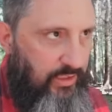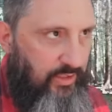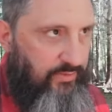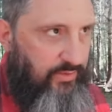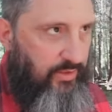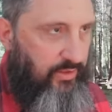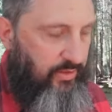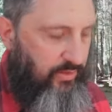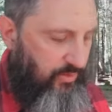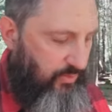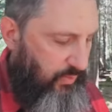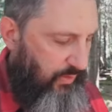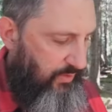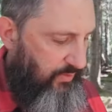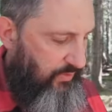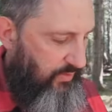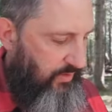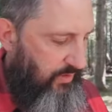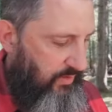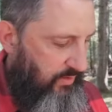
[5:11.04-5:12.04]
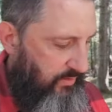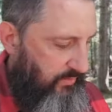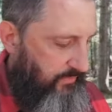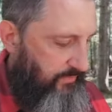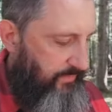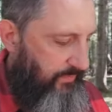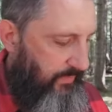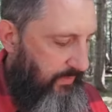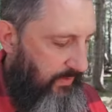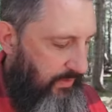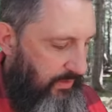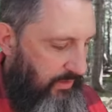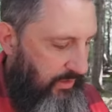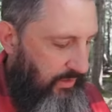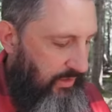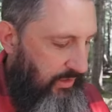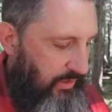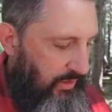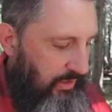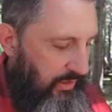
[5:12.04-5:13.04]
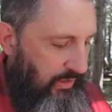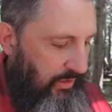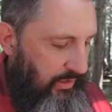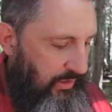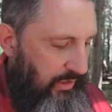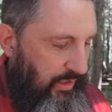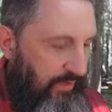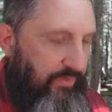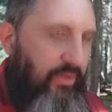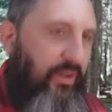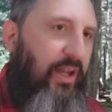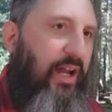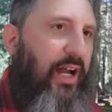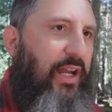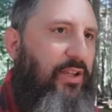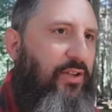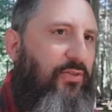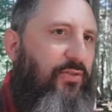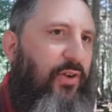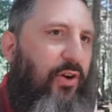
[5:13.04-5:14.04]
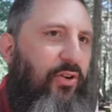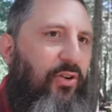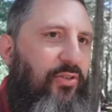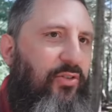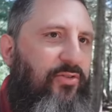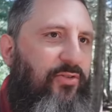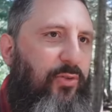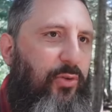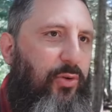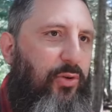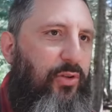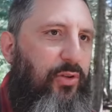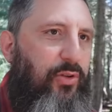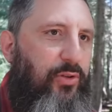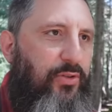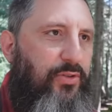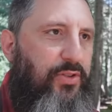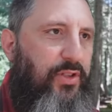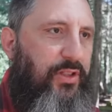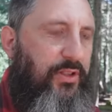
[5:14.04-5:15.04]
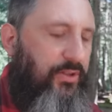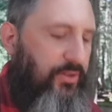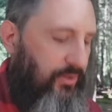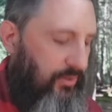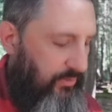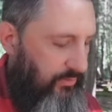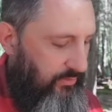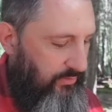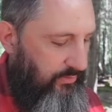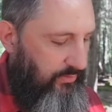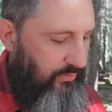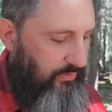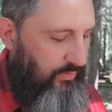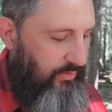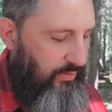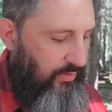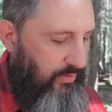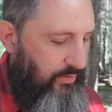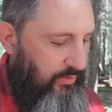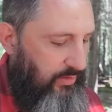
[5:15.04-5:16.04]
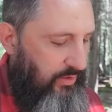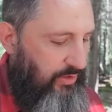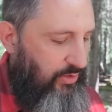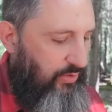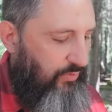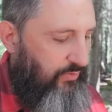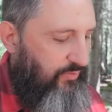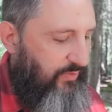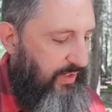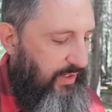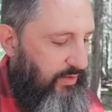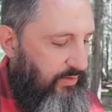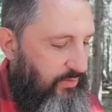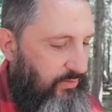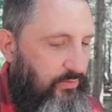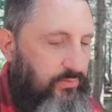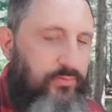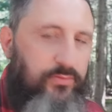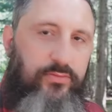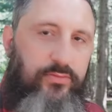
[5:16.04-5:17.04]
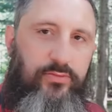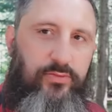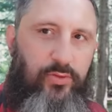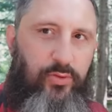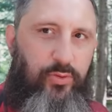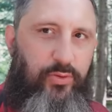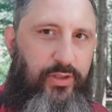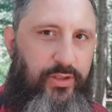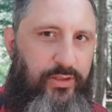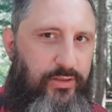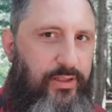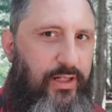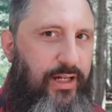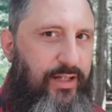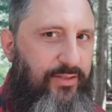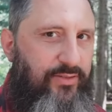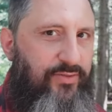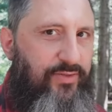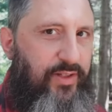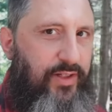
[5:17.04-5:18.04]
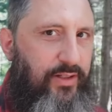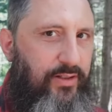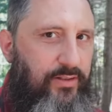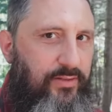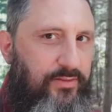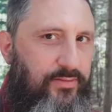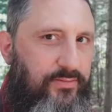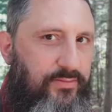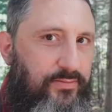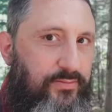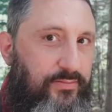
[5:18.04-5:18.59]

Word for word: give you another question here. If the guy you voted for loses, did you fail or did God fail?